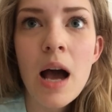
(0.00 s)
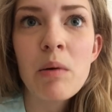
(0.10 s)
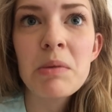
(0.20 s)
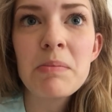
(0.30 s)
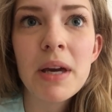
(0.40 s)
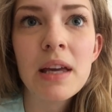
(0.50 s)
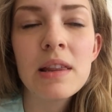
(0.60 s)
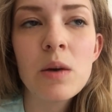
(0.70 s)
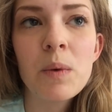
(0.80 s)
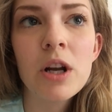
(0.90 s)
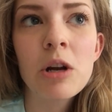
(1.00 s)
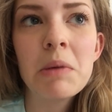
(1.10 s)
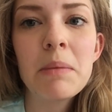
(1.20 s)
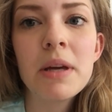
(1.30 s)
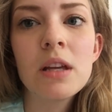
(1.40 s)
I will be picking the winner
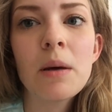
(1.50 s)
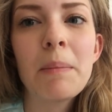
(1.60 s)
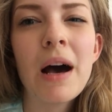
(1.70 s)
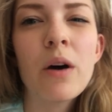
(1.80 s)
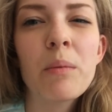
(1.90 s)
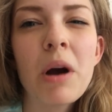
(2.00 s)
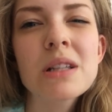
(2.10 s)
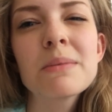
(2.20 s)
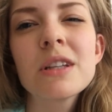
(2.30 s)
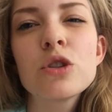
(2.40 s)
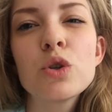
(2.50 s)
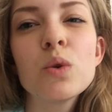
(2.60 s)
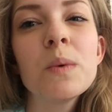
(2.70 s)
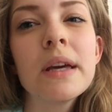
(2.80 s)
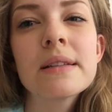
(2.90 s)
maybe about approximately
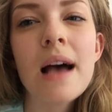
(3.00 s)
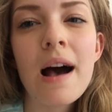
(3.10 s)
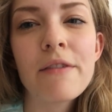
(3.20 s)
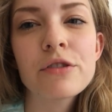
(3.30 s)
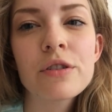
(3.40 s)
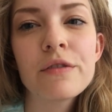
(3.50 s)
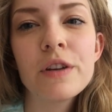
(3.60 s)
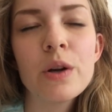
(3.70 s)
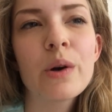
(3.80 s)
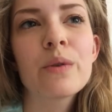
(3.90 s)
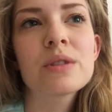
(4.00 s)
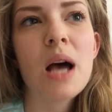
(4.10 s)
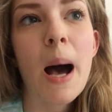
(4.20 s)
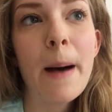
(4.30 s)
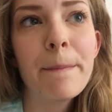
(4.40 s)
2 weeks after the video goes
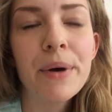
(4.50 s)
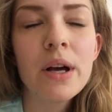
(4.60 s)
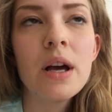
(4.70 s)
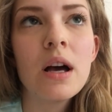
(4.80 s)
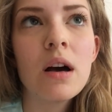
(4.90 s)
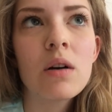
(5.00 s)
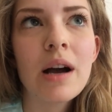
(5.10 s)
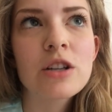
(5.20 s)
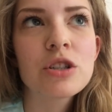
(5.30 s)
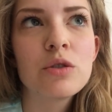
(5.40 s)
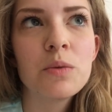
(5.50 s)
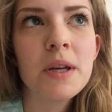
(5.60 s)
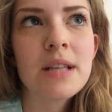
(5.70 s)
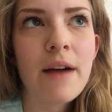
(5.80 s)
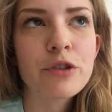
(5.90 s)
up, or actually 2
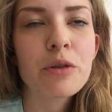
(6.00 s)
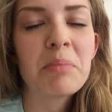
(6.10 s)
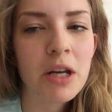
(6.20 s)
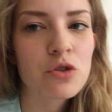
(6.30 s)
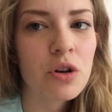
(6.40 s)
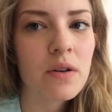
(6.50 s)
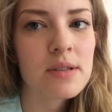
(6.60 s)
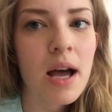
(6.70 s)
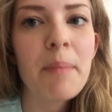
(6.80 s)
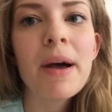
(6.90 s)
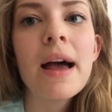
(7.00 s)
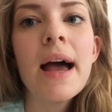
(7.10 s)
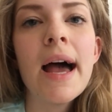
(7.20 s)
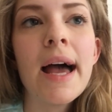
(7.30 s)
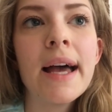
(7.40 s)
weeks after the picture goes up,
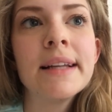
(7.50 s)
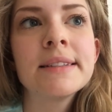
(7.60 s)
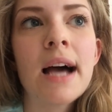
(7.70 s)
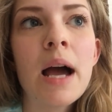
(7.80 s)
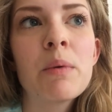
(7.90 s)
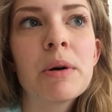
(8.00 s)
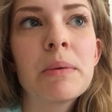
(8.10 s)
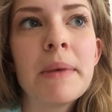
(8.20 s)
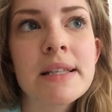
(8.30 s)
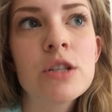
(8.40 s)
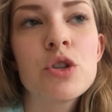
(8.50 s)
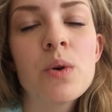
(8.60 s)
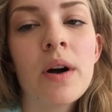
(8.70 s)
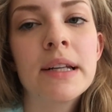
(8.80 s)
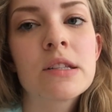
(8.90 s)
and I will message
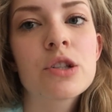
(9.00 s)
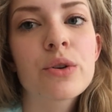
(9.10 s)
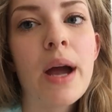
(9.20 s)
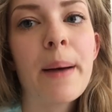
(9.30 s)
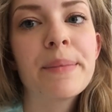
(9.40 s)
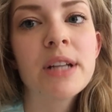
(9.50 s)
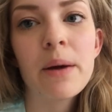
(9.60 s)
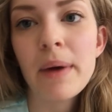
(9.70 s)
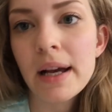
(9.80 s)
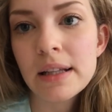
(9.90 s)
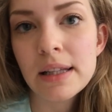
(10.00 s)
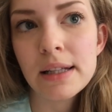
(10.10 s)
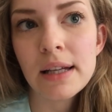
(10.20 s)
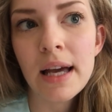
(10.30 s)
you on Instagram directly.